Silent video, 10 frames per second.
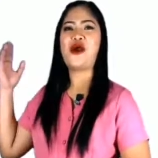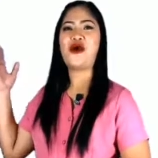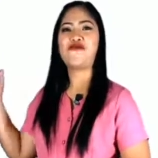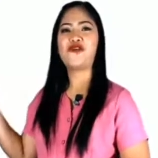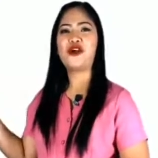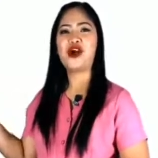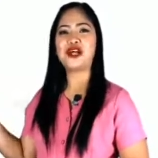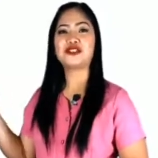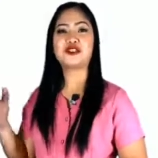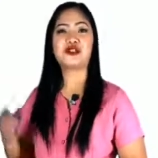For us
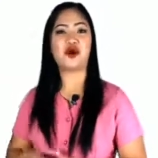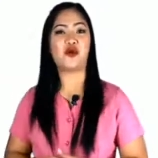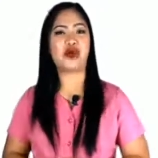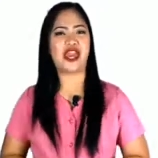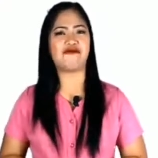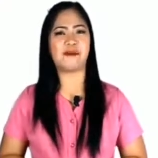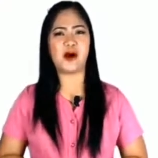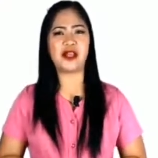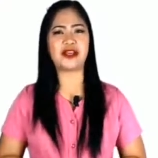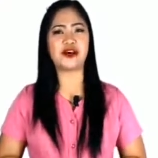to know if a
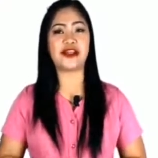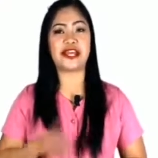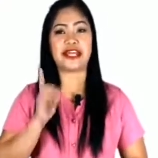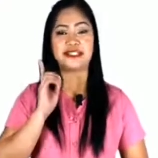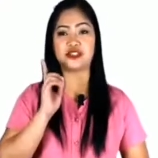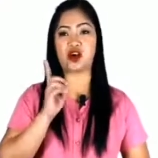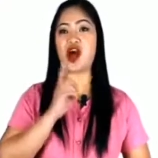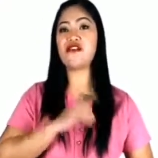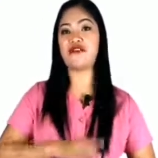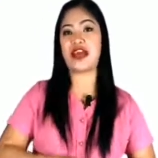polygon is
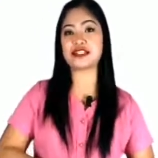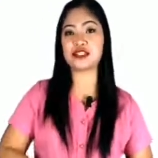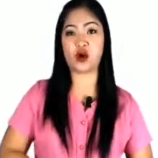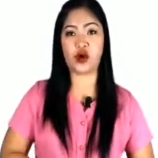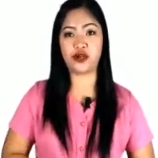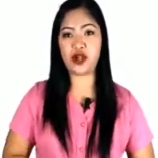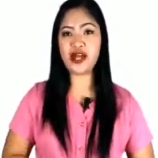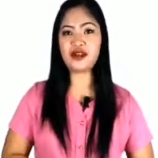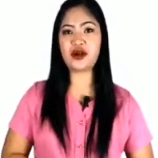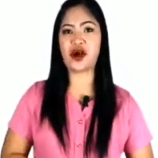convex or
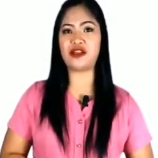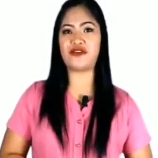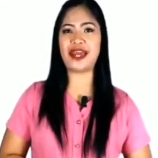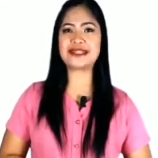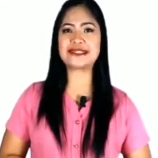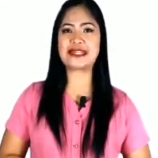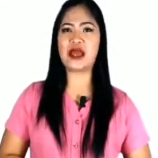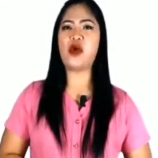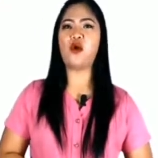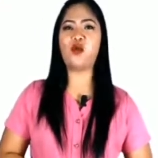non-convex,
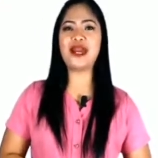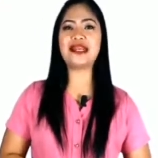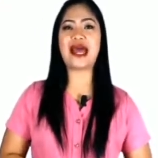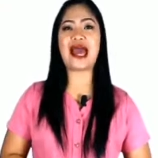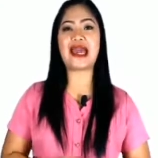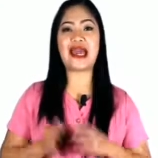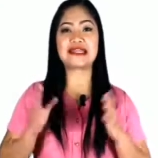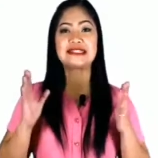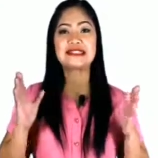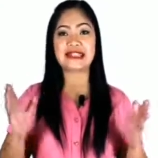we try
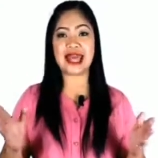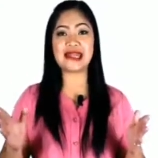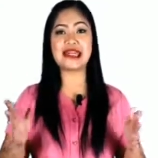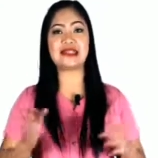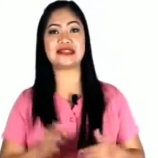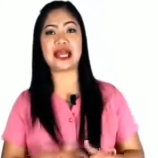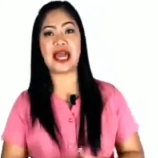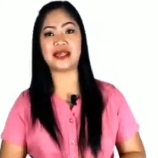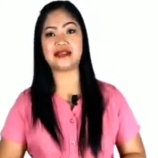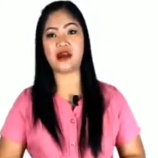extending the
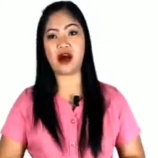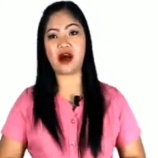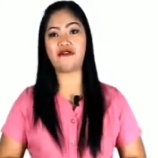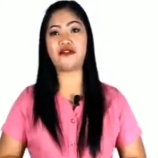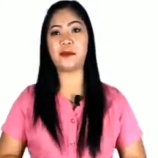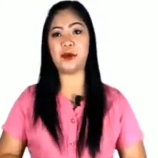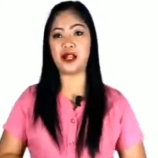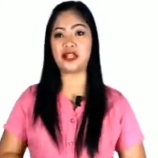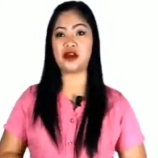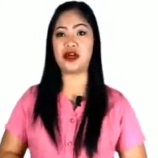sides of the
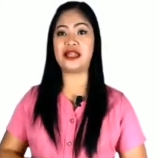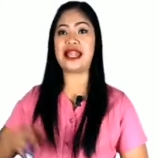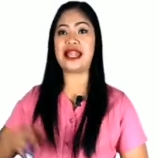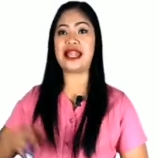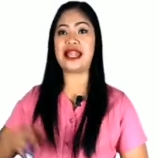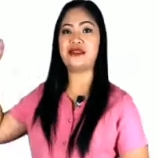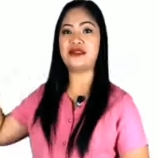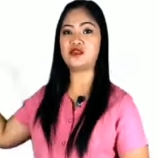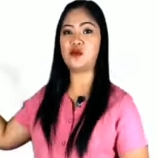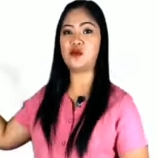polygon like this
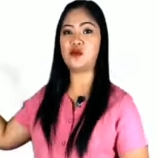one.